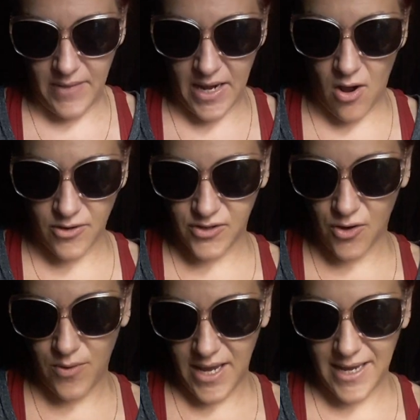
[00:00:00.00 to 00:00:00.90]
it
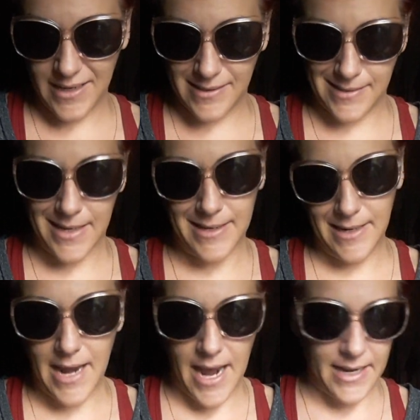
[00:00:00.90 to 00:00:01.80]
also is
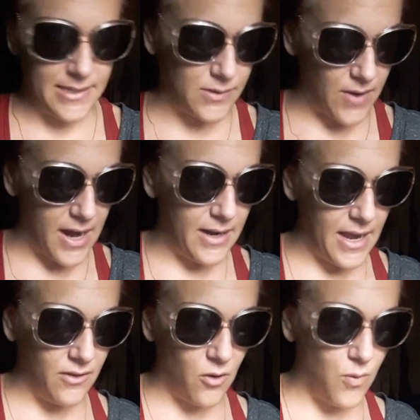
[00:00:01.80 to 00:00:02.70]
nice, right?
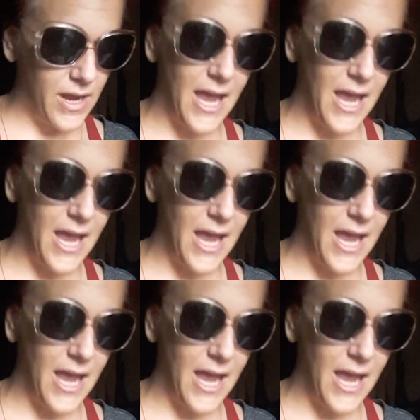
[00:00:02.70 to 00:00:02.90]
And look what